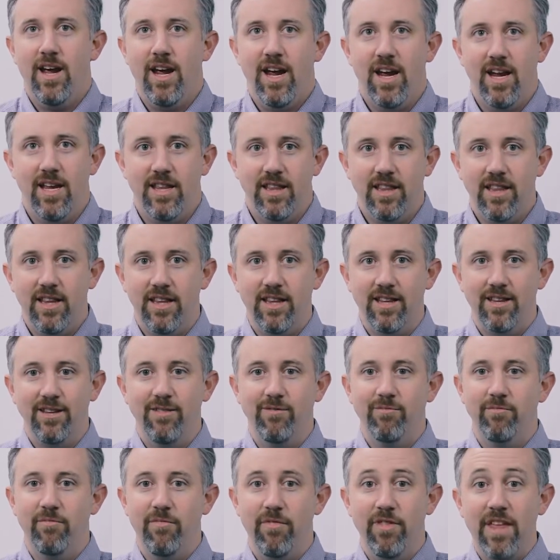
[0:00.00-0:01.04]
And
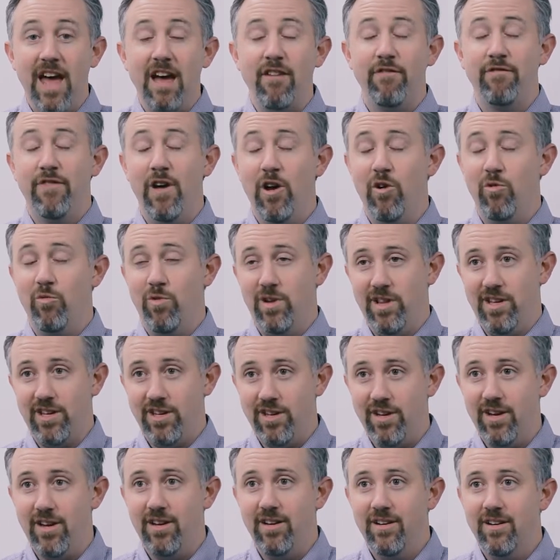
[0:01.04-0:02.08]
that felt really
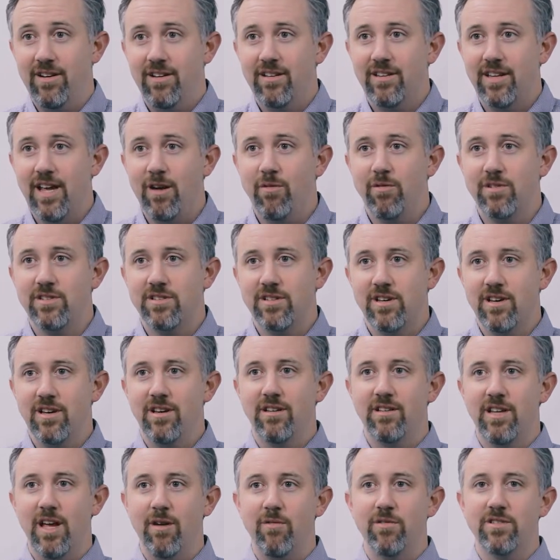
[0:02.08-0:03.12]
good. That
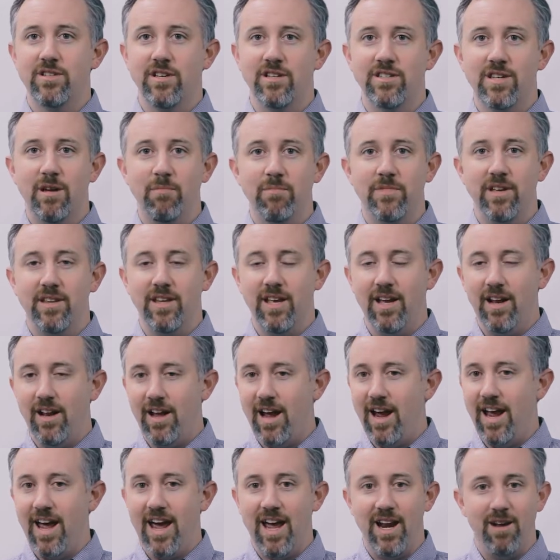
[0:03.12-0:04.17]
was something that
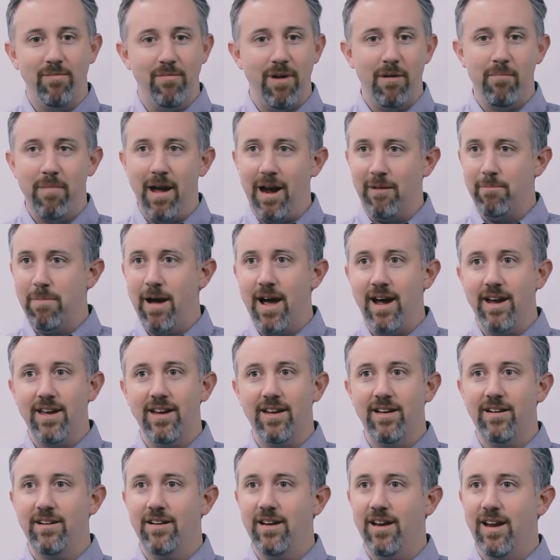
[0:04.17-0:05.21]
I had in my back
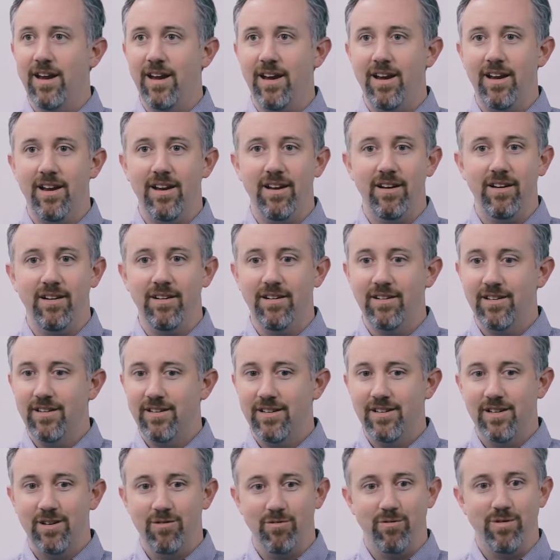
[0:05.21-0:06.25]
pocket and
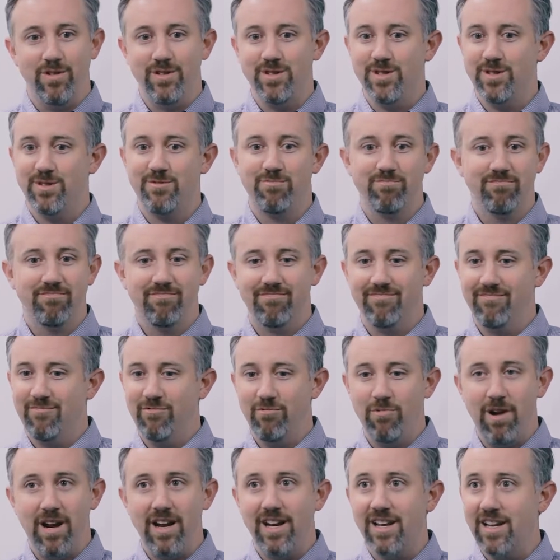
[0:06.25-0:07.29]
was
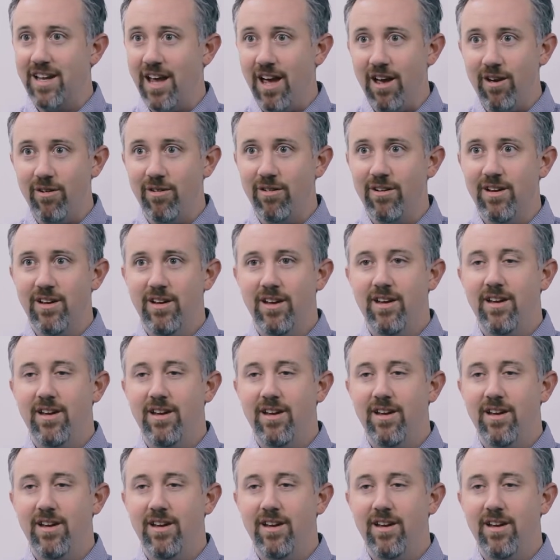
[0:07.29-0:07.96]
ready to go.